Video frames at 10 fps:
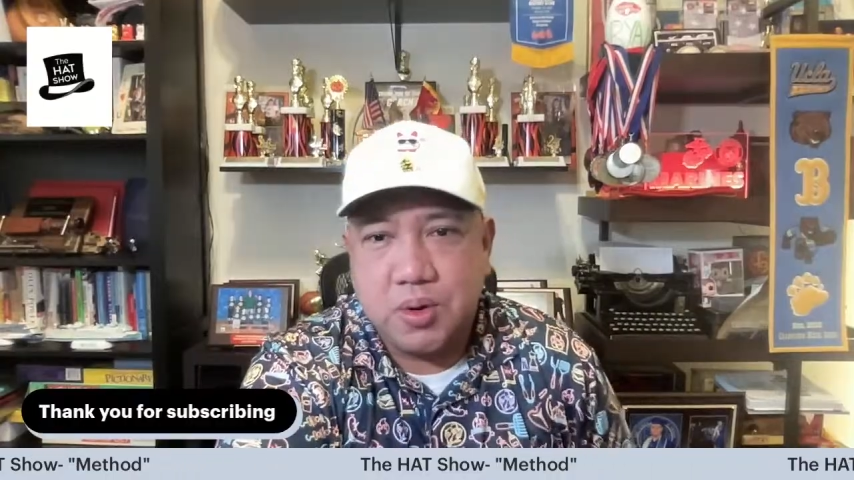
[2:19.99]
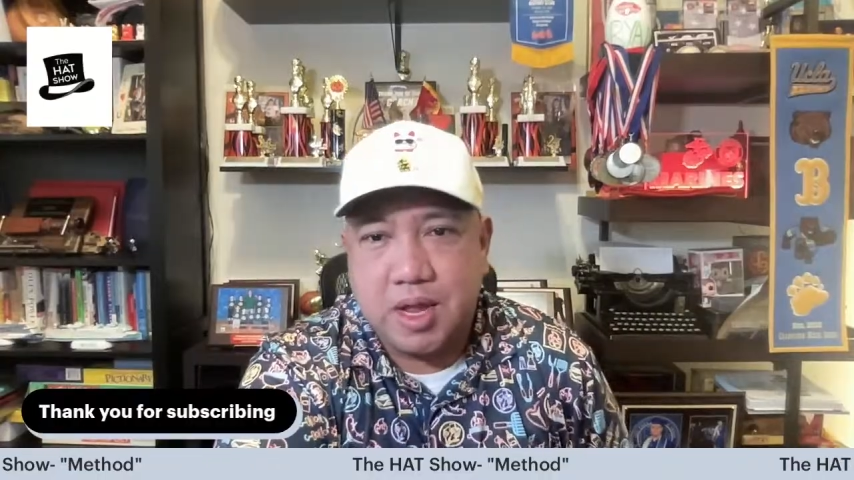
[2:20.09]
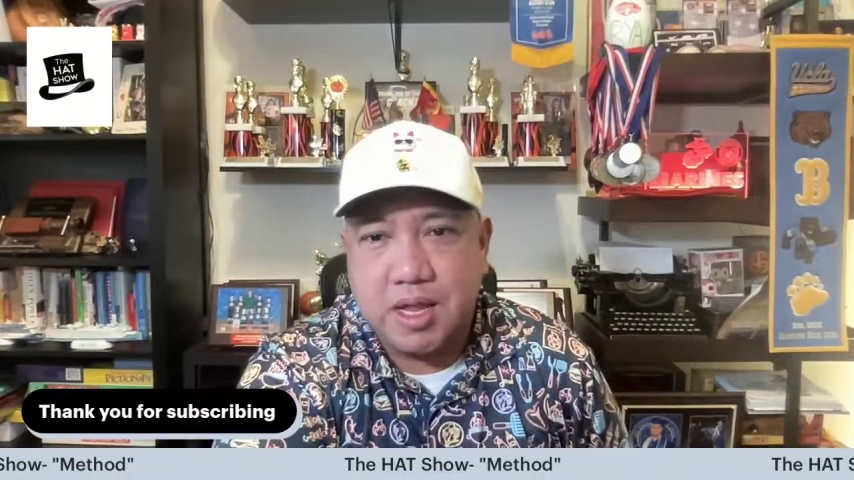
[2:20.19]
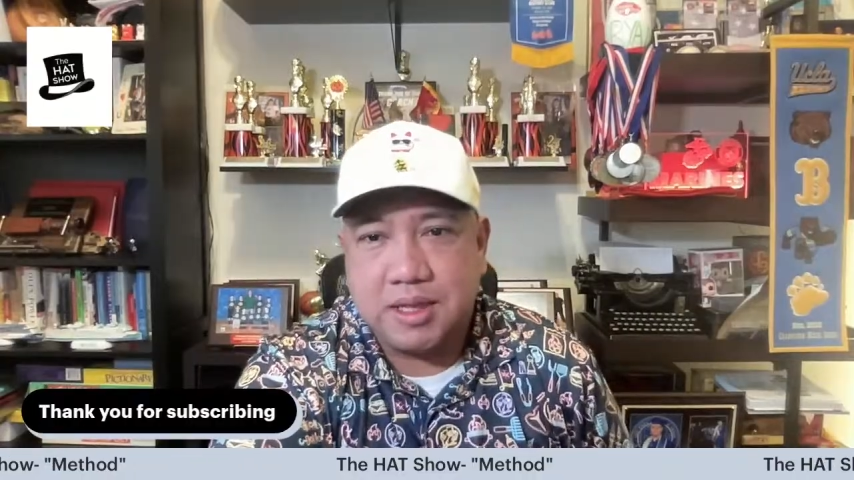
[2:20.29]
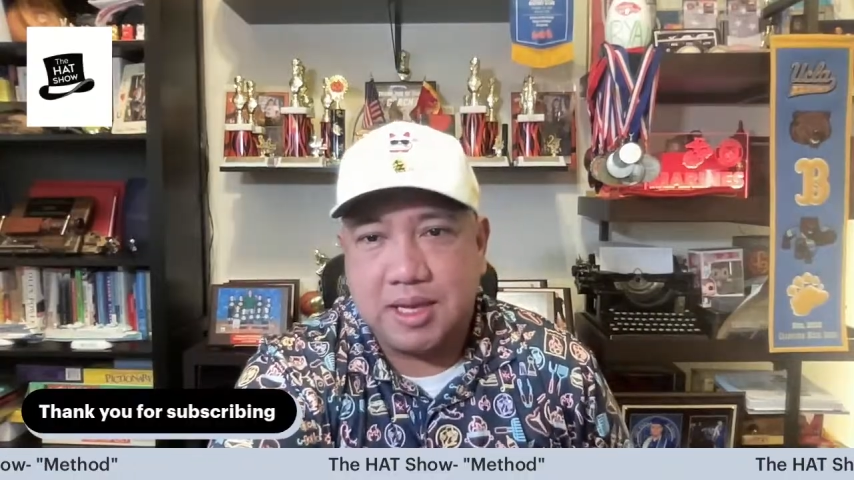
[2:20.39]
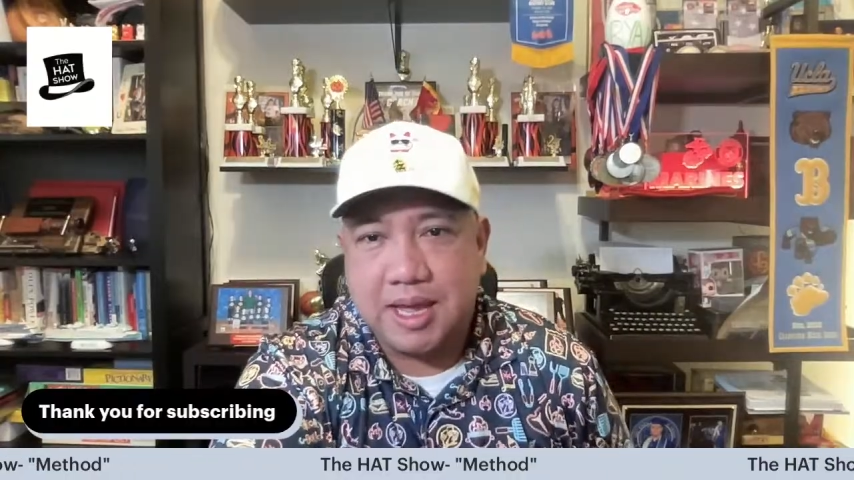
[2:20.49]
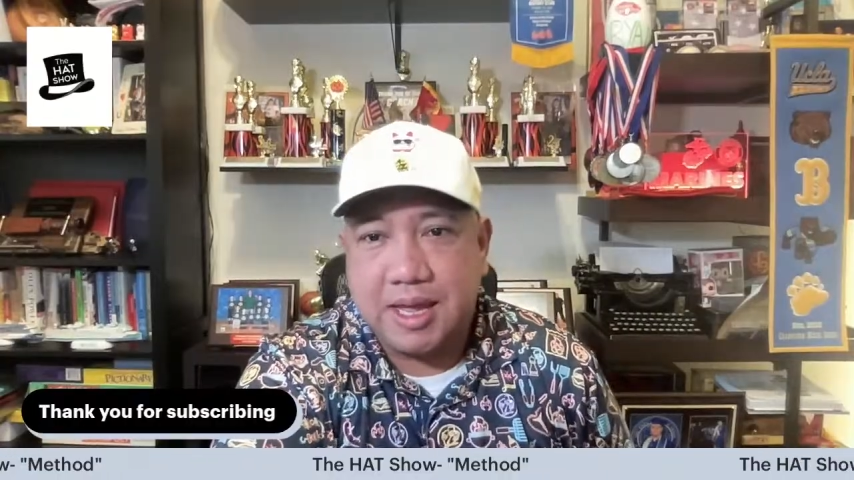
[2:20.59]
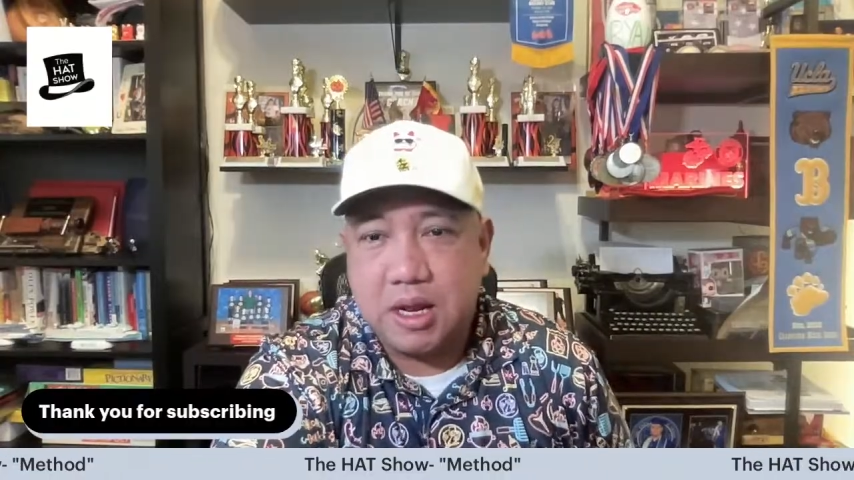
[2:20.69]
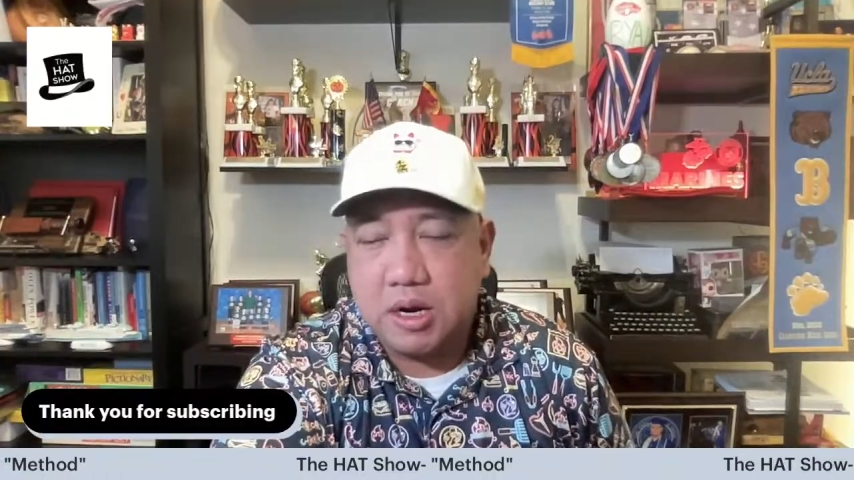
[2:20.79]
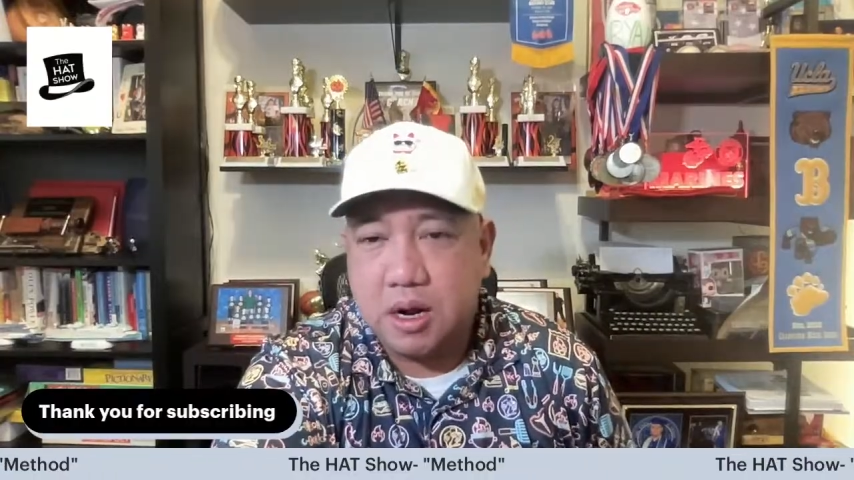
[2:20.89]
anything
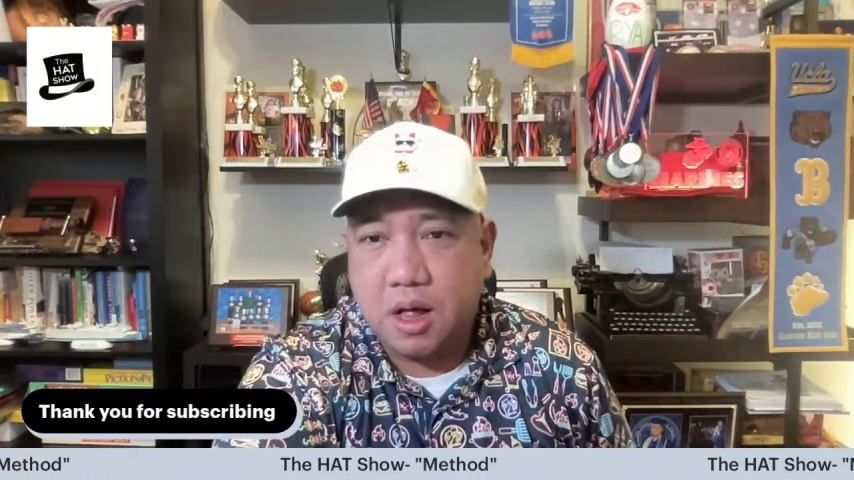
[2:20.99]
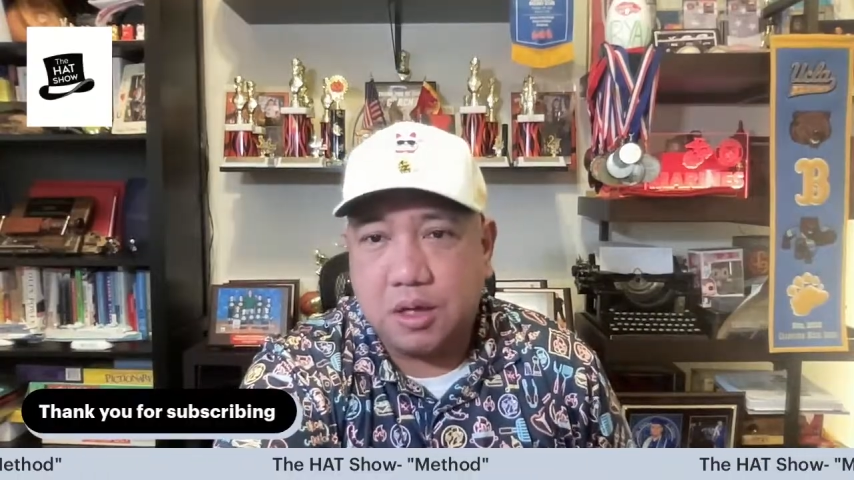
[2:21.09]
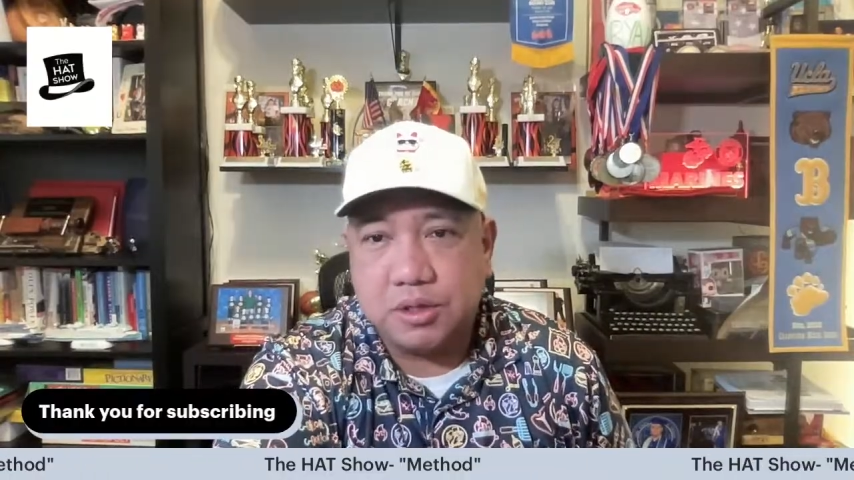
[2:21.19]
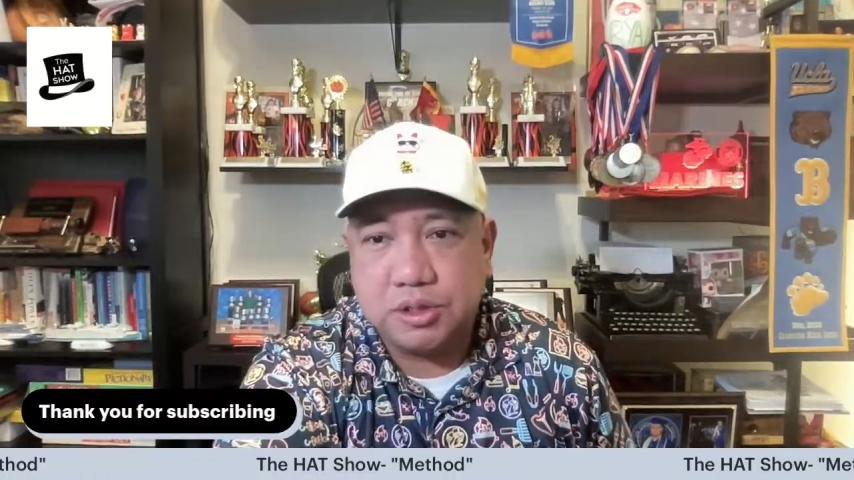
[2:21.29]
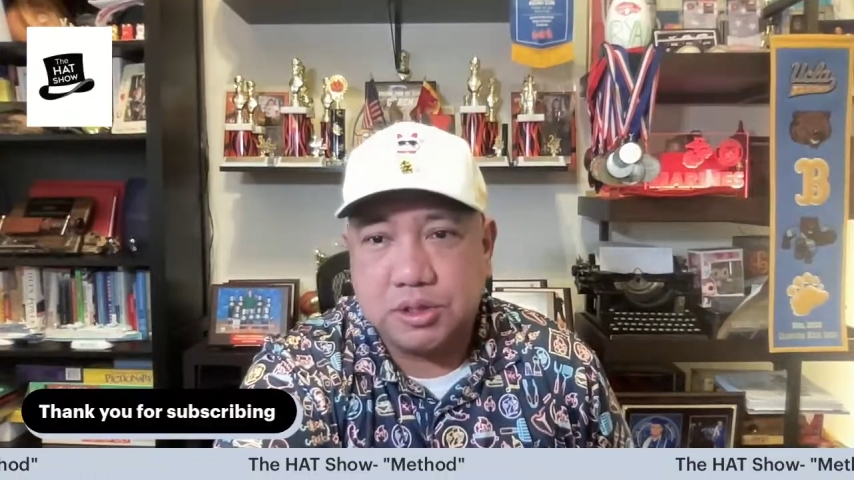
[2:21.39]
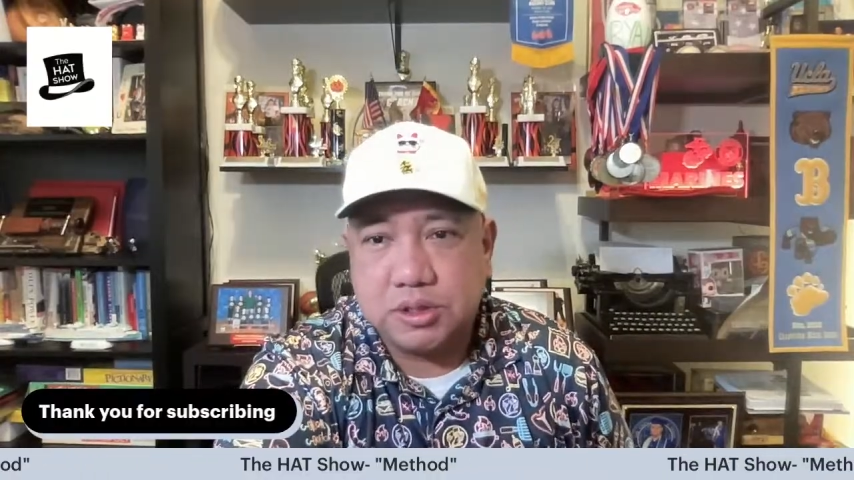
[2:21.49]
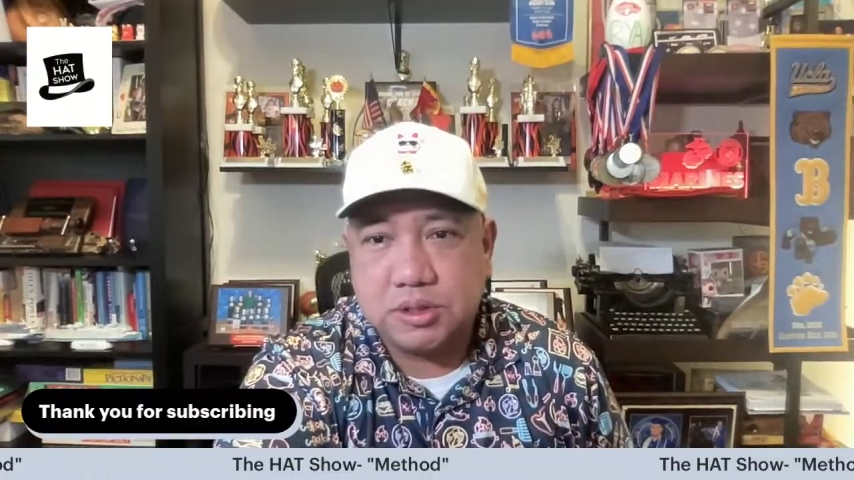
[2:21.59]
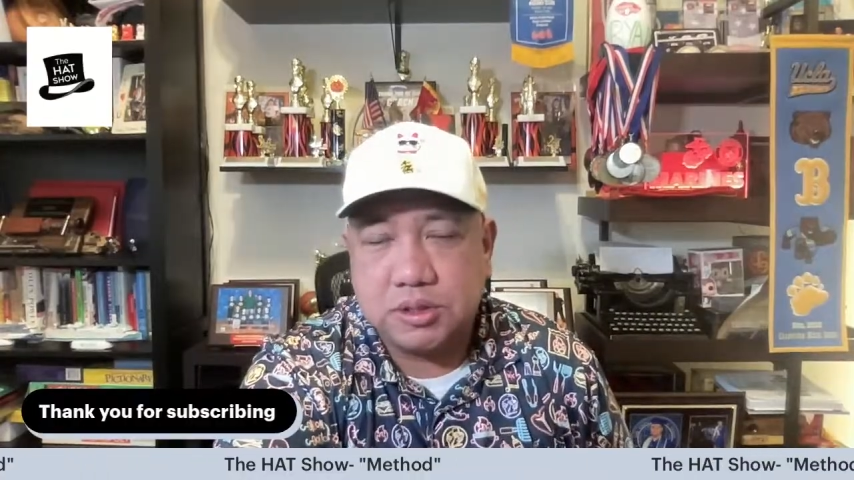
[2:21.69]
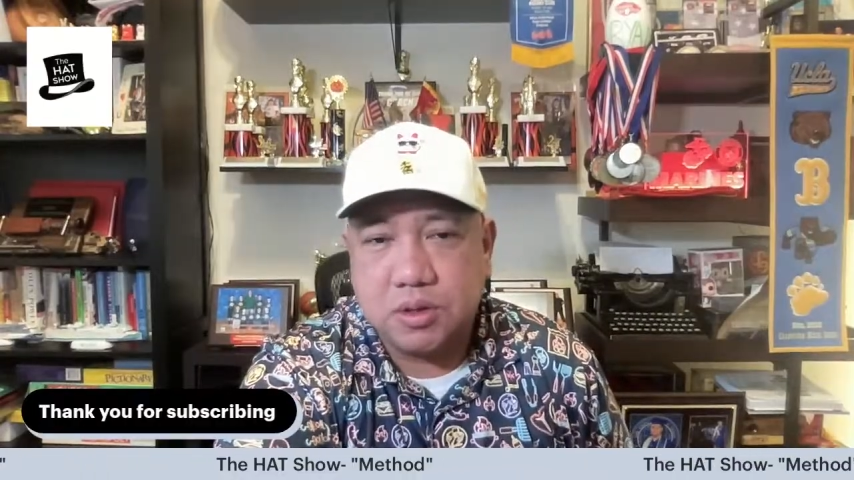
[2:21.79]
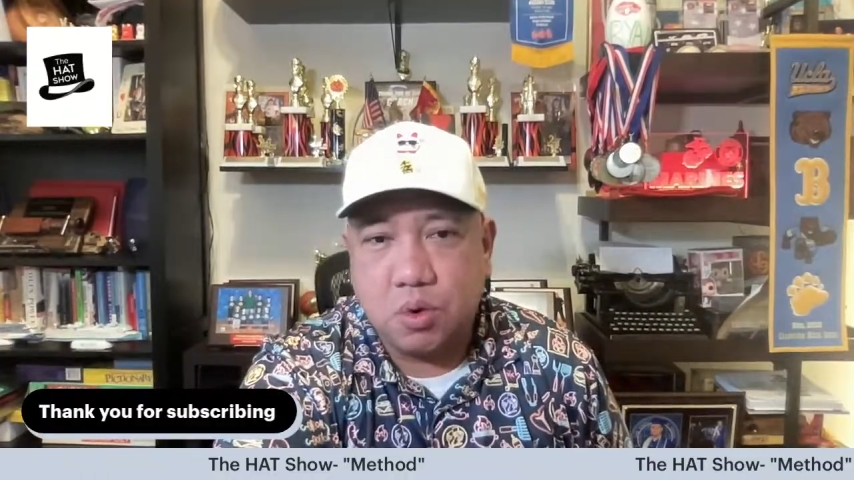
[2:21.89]
$800